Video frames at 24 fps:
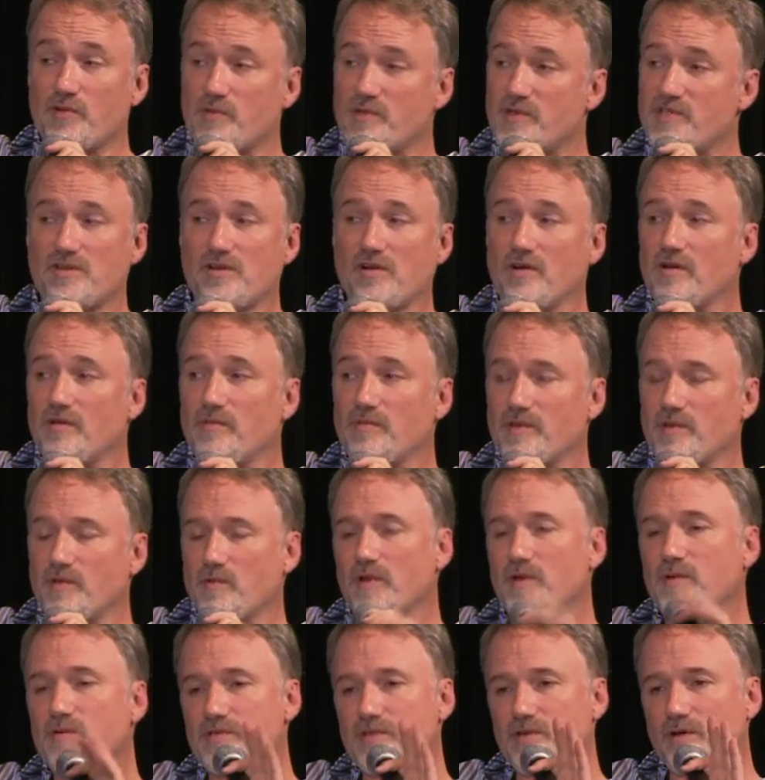We started with
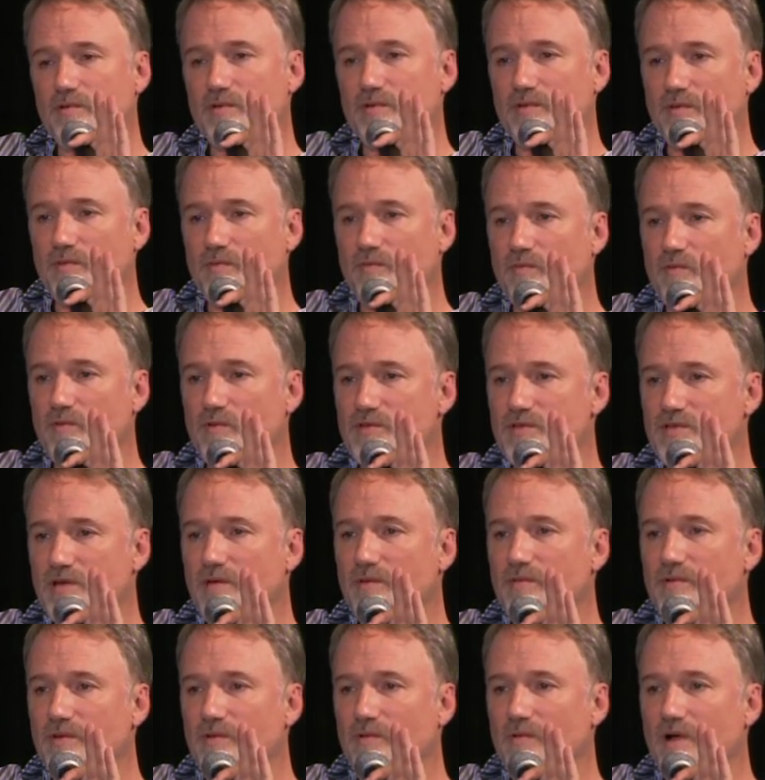
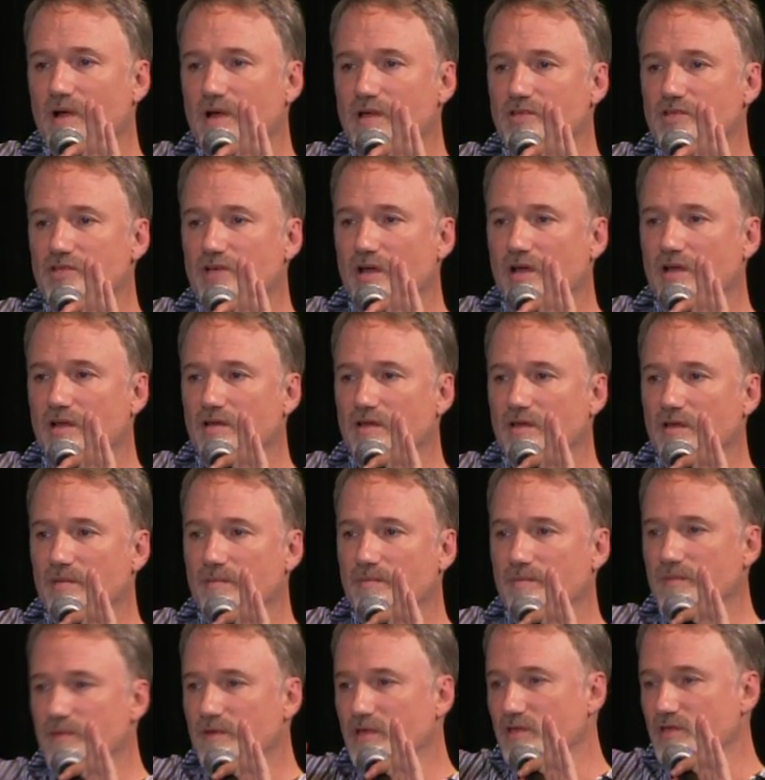the wide shot, the
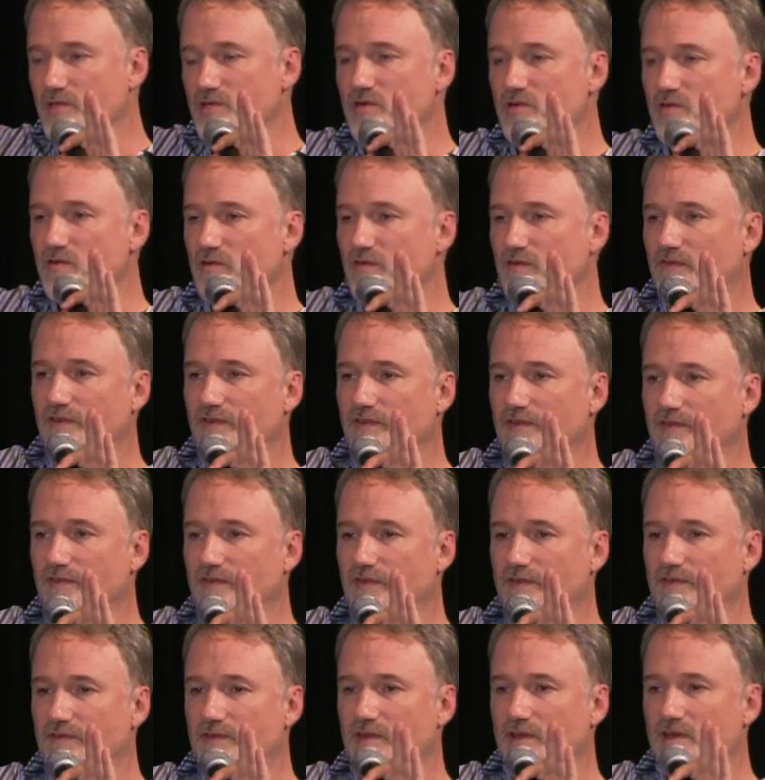
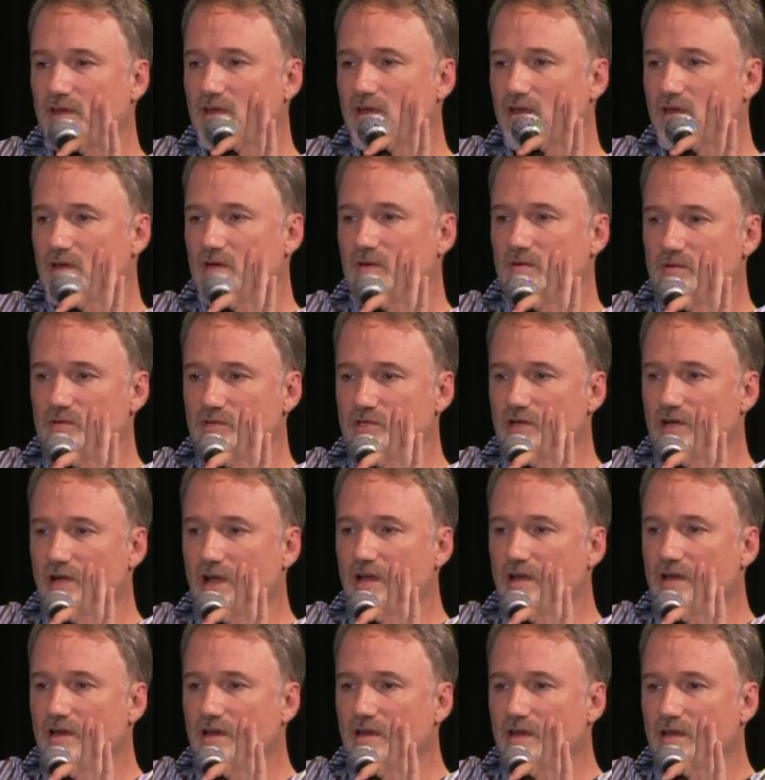50-50. We
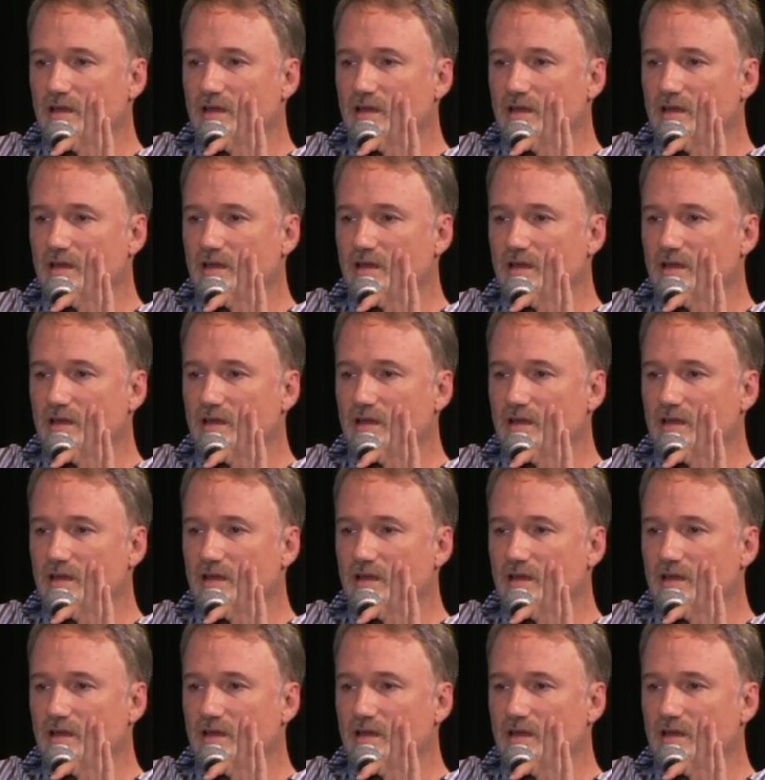shot